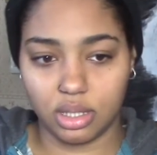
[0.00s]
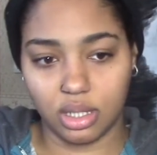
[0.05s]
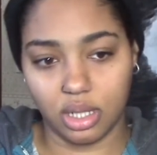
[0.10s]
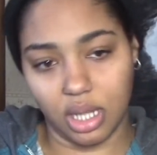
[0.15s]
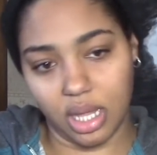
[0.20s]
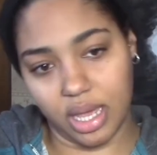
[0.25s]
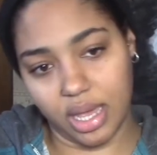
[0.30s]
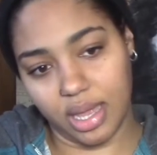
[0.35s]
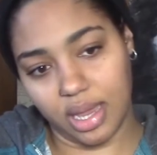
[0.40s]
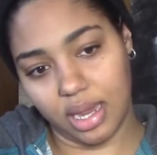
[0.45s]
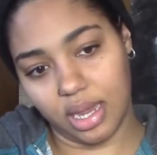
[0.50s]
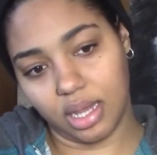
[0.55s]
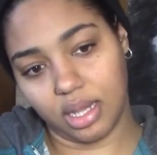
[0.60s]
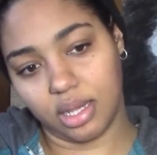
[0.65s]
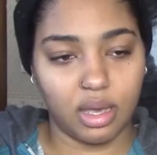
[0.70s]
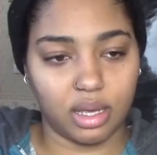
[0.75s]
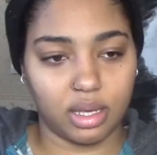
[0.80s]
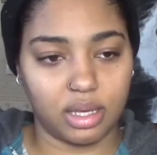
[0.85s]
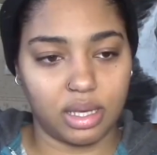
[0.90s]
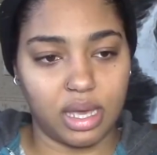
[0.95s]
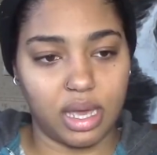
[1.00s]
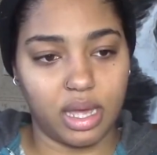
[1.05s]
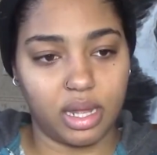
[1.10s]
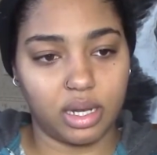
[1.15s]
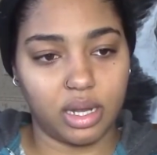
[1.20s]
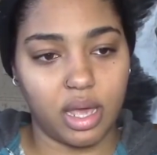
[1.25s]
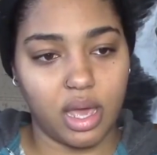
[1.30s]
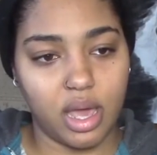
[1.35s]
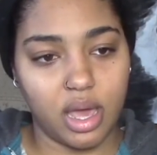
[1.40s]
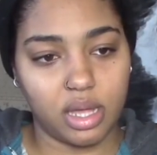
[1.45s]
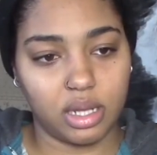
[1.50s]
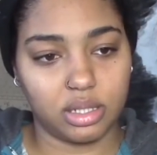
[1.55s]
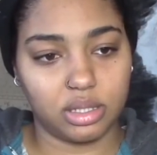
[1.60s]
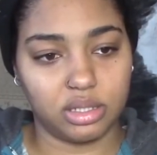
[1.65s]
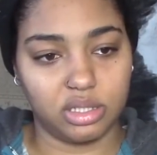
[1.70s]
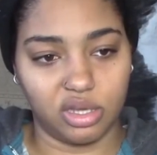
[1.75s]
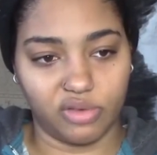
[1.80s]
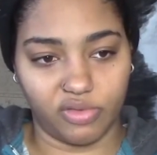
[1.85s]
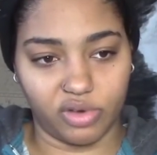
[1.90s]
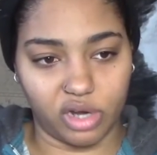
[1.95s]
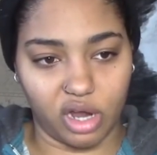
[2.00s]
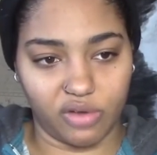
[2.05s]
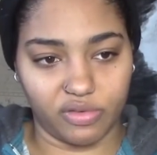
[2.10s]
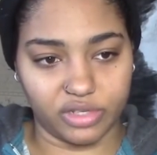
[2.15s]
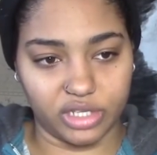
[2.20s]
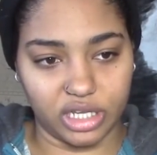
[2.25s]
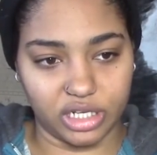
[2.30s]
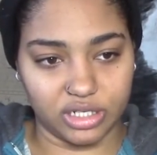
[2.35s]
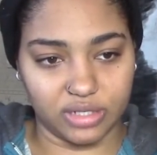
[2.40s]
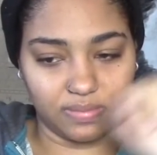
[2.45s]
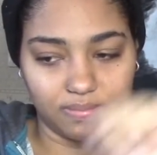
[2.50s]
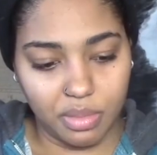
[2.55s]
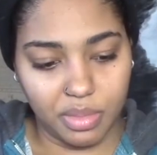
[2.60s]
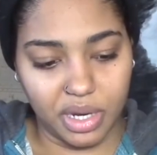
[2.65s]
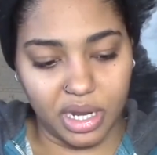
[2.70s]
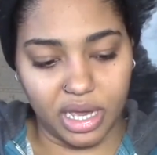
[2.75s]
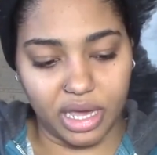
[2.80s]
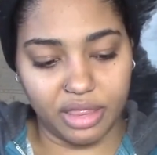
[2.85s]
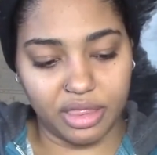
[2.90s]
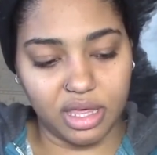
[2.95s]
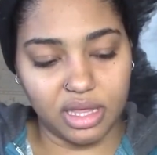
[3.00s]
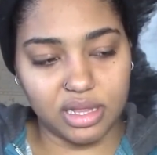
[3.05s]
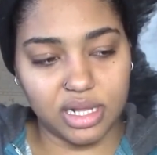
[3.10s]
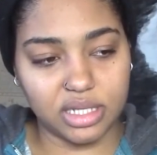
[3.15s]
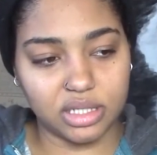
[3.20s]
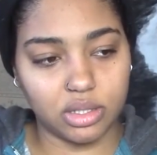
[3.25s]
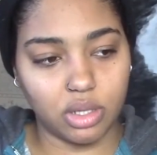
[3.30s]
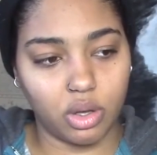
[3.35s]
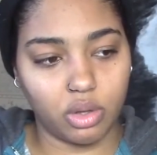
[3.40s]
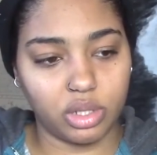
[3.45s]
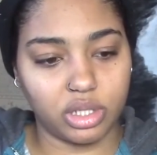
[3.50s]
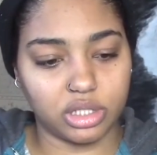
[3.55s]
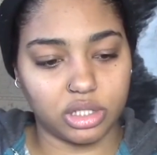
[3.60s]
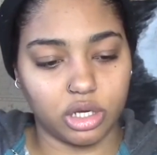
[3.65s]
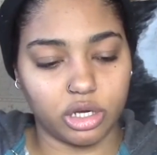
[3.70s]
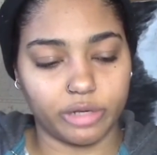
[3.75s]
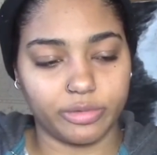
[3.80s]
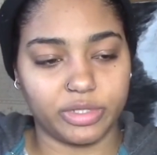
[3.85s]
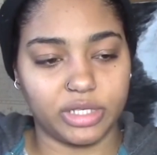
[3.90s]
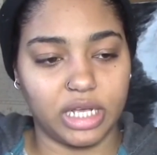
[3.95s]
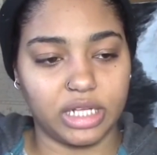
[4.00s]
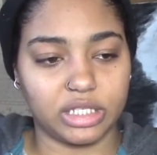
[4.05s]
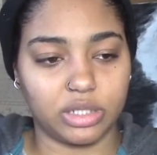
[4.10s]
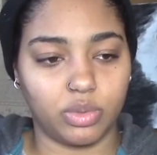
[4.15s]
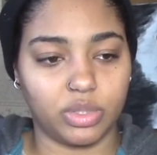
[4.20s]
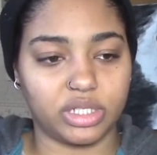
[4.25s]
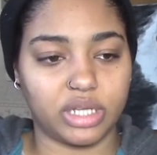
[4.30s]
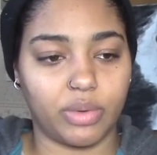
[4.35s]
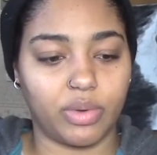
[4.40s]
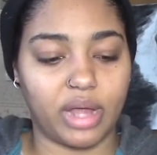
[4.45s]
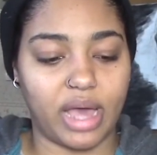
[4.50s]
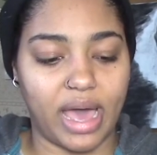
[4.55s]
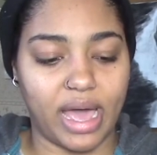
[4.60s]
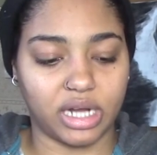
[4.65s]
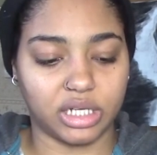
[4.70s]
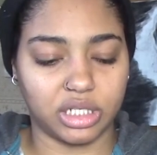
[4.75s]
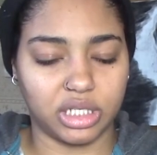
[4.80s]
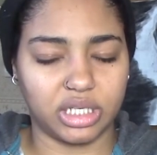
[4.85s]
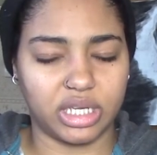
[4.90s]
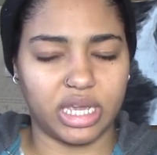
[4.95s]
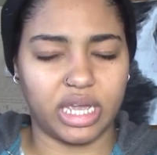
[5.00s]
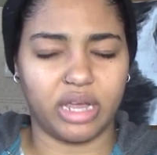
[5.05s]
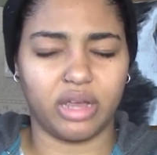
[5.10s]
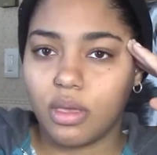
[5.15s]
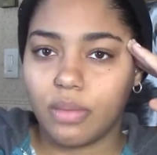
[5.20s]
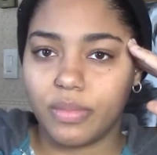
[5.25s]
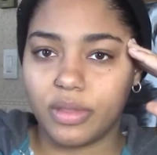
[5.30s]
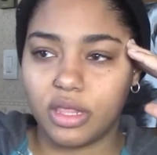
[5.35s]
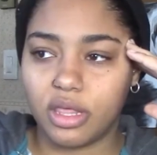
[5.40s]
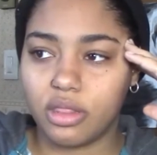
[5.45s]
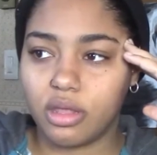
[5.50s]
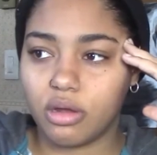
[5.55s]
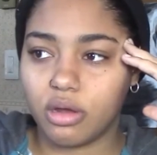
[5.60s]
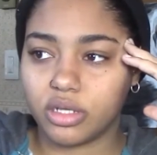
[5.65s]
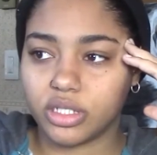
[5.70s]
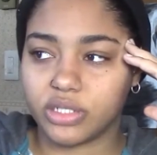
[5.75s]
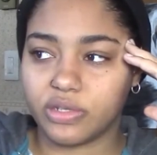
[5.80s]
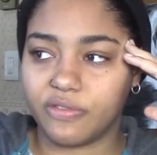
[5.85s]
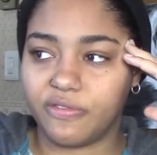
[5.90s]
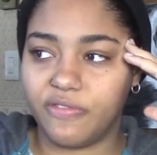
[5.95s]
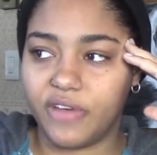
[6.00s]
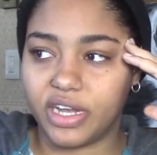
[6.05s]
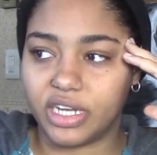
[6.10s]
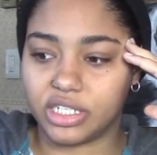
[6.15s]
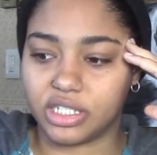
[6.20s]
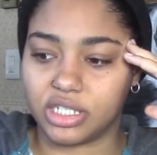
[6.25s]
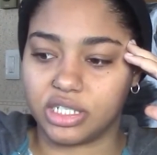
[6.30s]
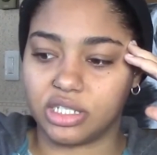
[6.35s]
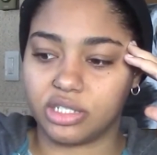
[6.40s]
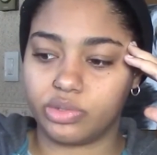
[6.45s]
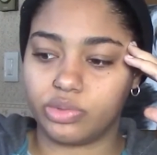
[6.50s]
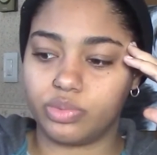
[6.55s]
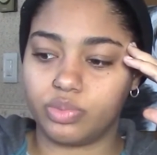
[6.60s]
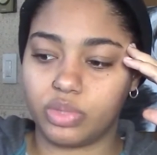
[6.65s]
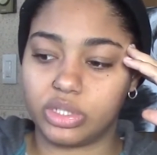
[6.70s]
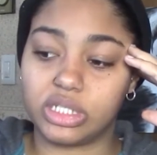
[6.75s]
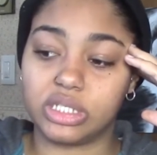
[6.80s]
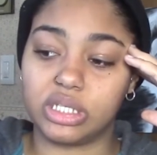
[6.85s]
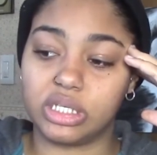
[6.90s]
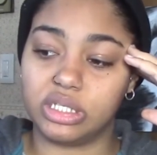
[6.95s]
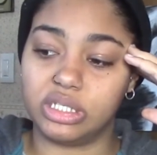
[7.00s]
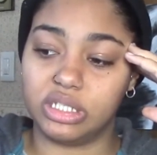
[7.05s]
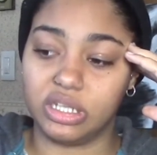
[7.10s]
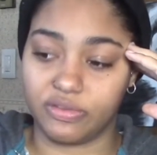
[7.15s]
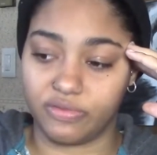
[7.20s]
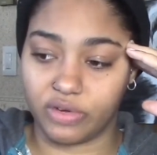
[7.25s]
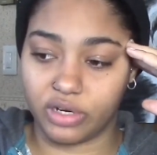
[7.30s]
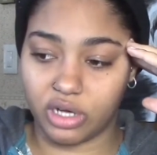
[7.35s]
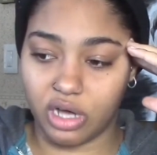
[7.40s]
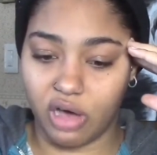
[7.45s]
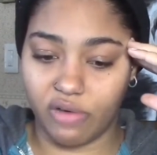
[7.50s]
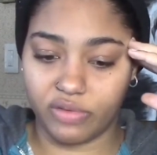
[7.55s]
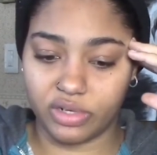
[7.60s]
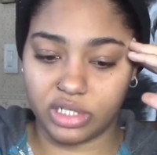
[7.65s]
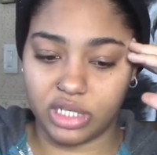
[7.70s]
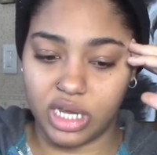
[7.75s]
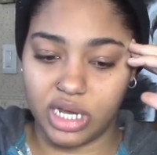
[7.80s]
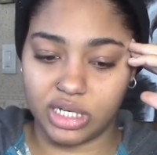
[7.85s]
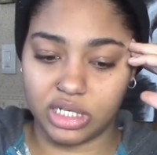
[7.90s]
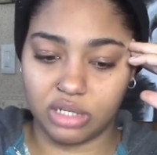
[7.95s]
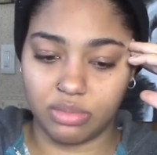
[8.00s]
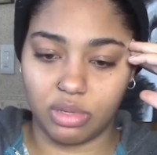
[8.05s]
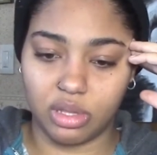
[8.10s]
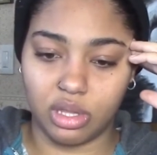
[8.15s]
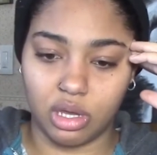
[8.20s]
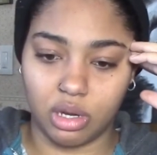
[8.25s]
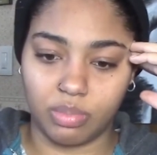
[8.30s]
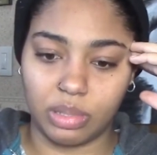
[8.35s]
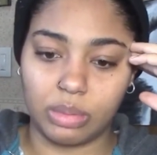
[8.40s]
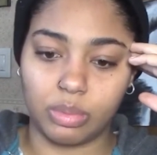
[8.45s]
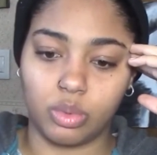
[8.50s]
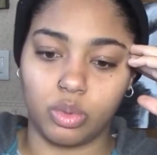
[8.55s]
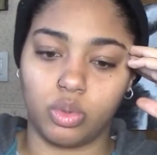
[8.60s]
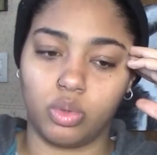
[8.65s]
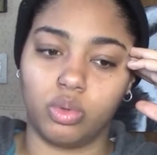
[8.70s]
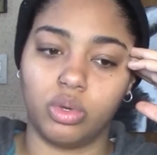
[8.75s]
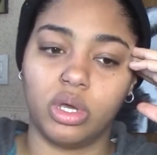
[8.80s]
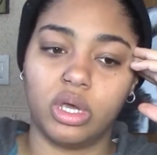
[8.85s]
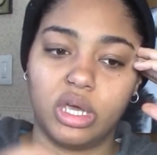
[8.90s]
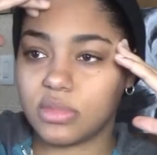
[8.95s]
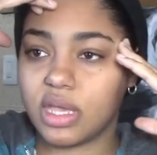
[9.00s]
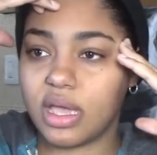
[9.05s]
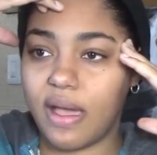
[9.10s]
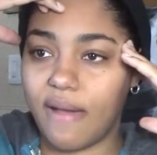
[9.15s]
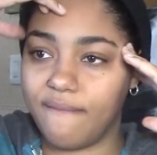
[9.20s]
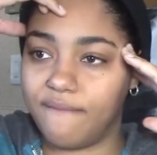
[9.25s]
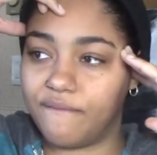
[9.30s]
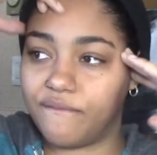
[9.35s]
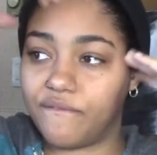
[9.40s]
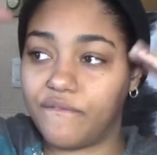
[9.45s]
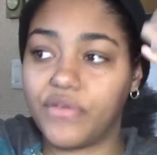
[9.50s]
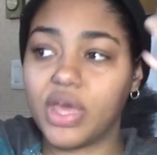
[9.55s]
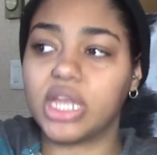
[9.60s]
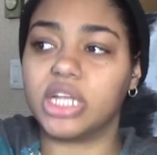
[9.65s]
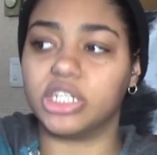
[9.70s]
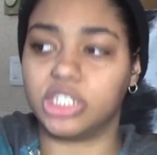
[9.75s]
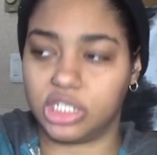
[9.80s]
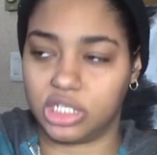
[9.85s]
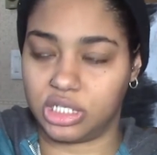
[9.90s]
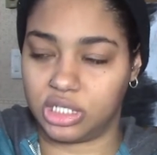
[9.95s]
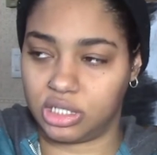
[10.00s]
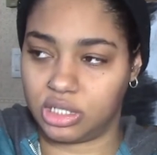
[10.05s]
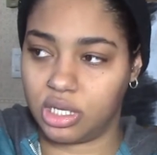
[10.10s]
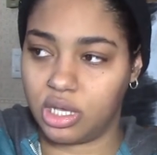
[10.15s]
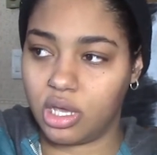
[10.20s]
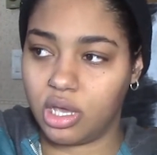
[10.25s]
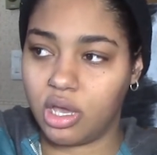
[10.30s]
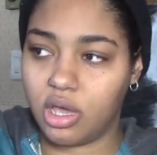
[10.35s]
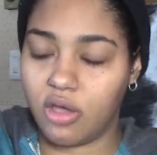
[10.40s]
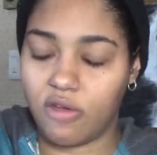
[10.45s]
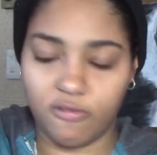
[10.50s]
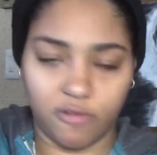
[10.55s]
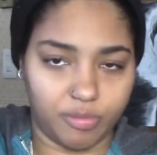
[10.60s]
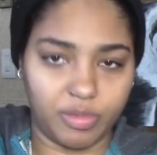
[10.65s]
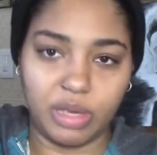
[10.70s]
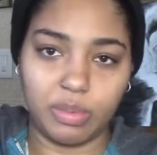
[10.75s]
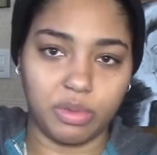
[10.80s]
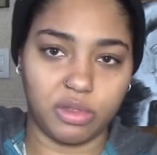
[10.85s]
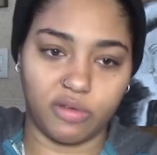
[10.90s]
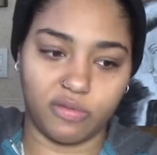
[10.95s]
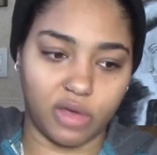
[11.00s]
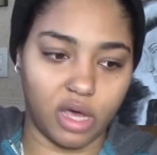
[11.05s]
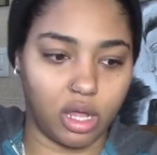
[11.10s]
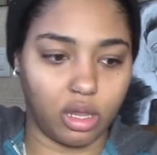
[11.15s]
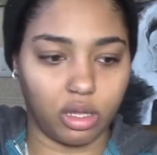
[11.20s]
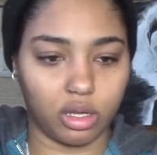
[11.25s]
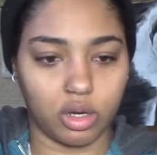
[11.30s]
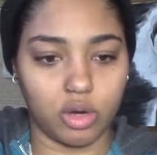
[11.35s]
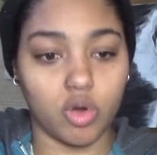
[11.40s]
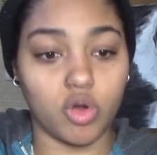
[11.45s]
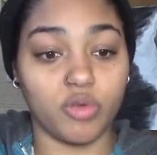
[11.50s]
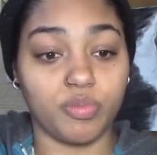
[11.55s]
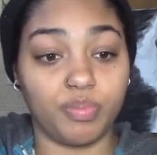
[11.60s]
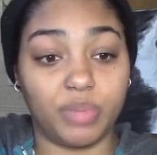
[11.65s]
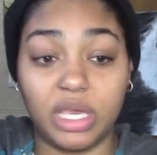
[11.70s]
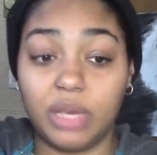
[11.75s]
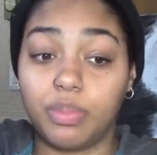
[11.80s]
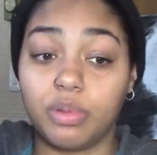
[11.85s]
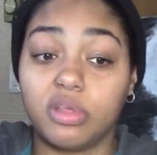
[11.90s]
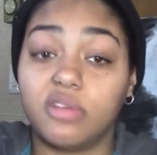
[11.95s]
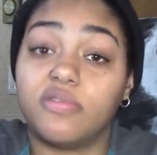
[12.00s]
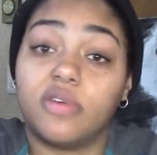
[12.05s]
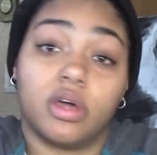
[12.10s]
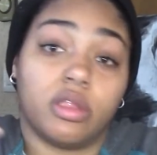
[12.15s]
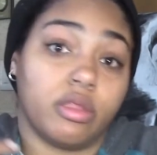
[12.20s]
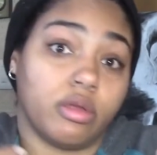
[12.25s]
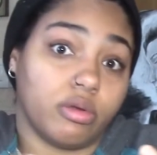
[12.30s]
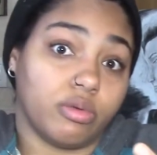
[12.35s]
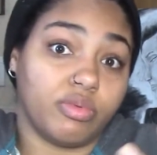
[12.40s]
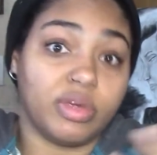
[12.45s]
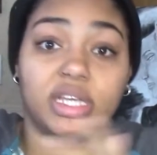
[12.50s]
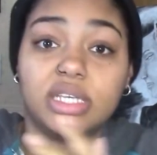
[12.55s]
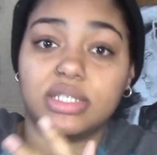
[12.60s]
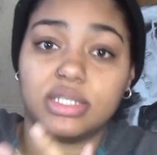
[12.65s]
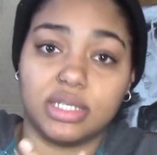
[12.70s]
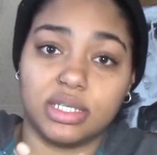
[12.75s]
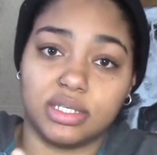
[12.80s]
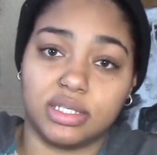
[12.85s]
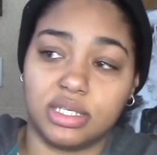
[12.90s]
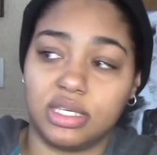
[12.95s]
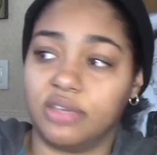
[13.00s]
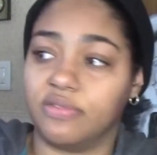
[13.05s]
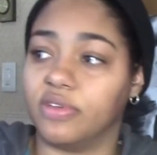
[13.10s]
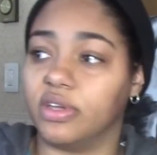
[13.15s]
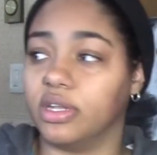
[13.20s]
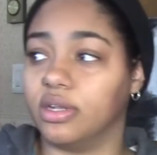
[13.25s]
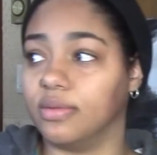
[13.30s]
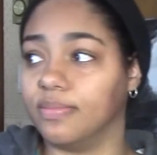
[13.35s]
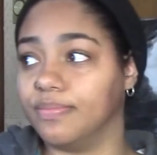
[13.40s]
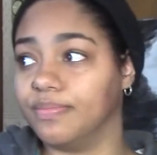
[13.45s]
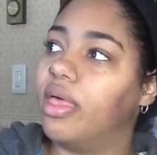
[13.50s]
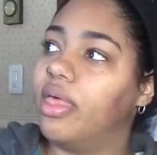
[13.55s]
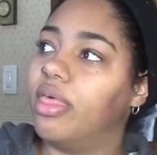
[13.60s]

Like, again, different conversation. But yeah, I think that's the only circumstance in which I would actually care. But then there are also fetishes, which is a different conversation, but there are people who have fetishes for people of color or people of other races even.